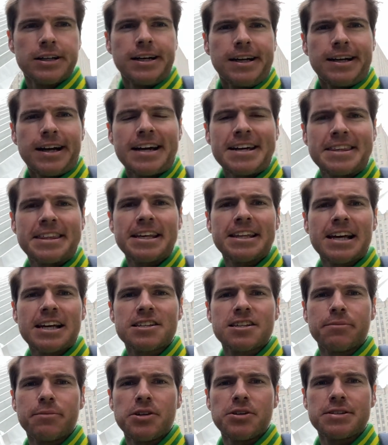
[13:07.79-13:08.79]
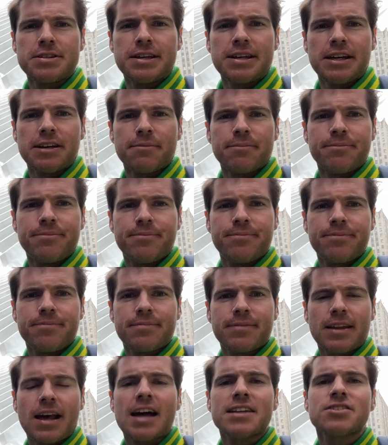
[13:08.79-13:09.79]
Now, you think that's a museum.
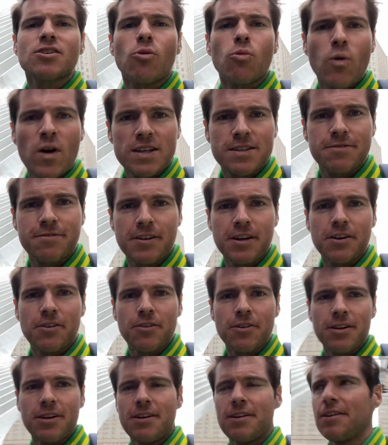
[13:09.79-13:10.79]
That's a Westfield.